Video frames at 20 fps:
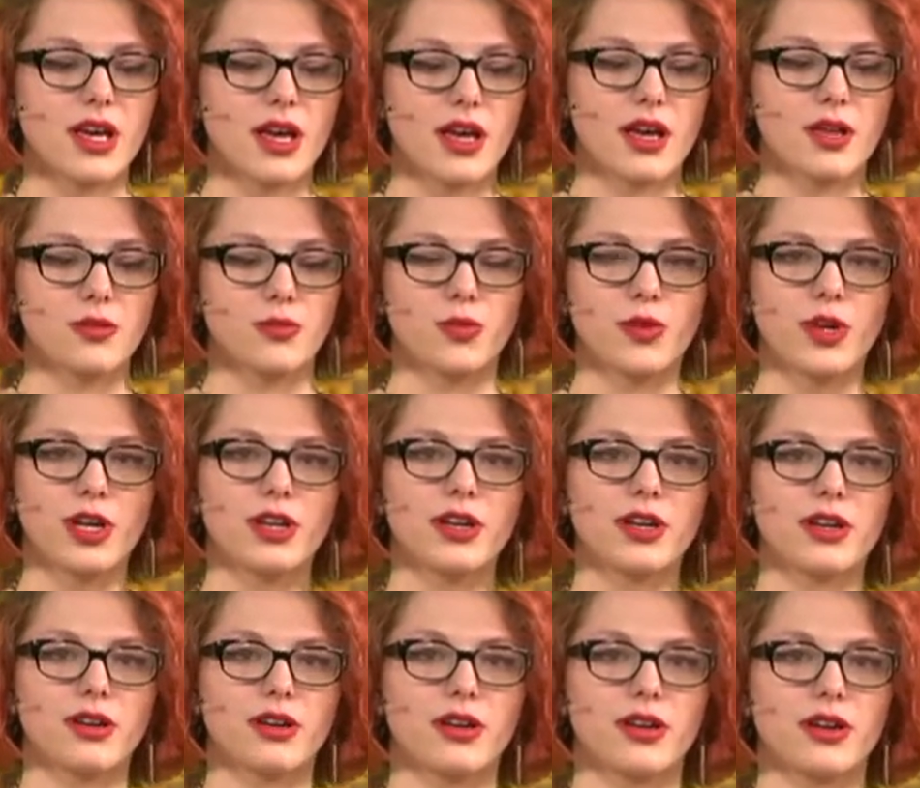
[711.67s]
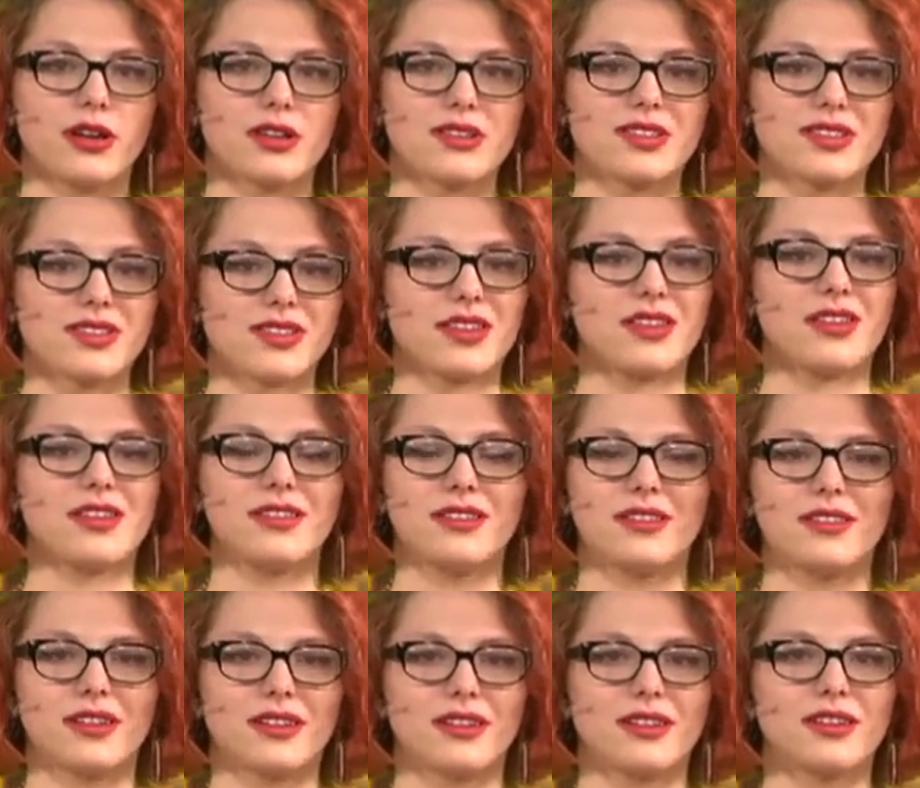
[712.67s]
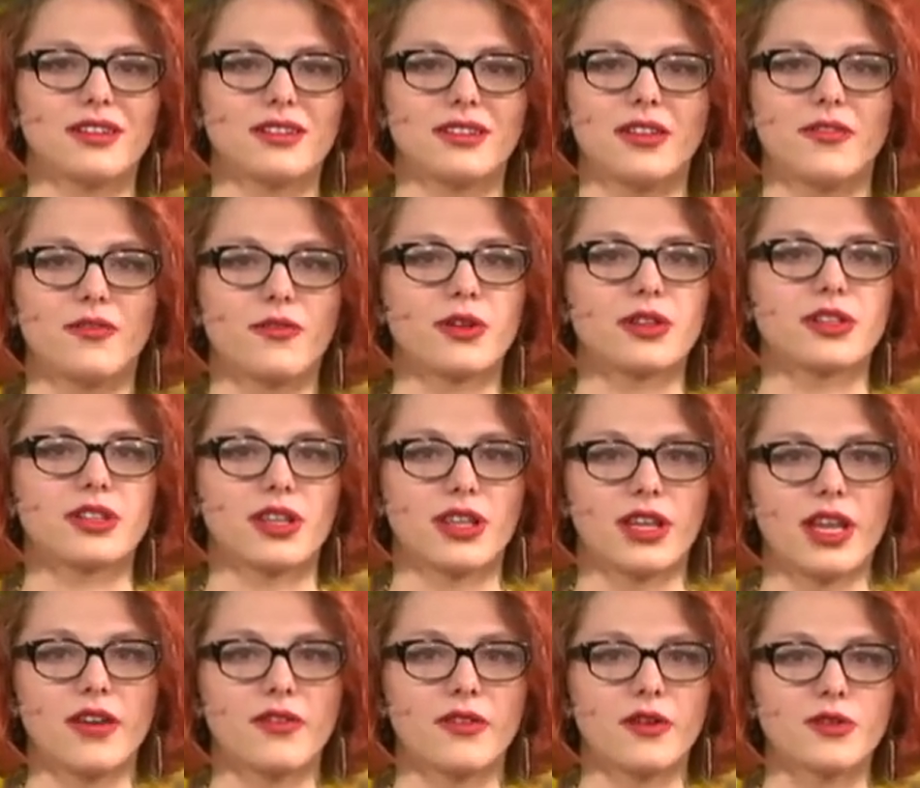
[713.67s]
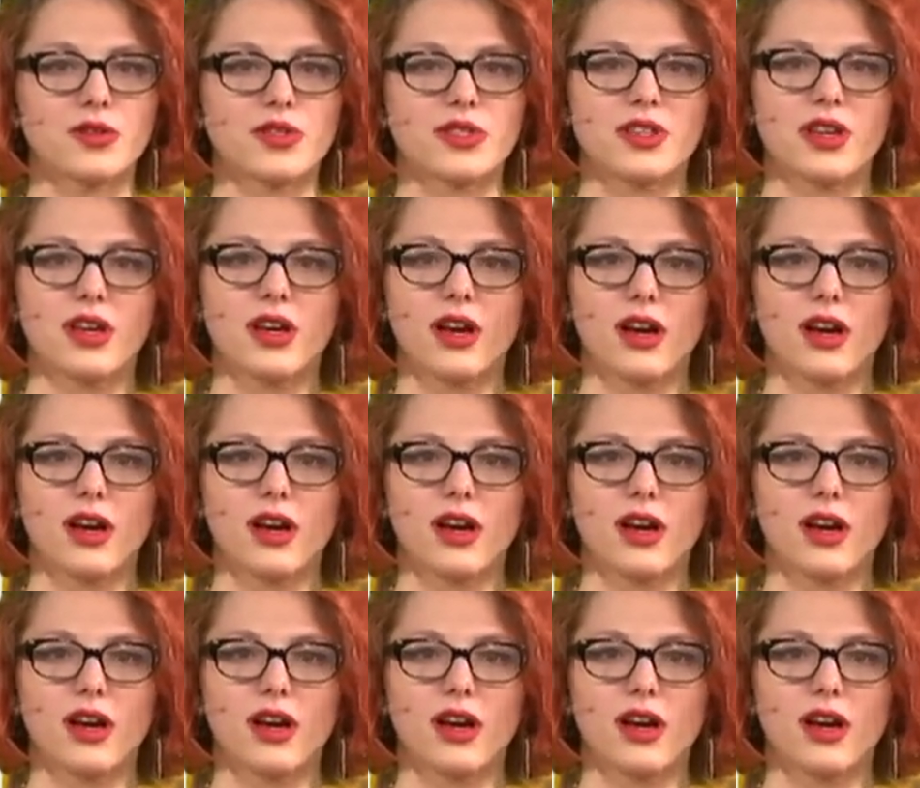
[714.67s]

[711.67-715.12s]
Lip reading: and really see the different levels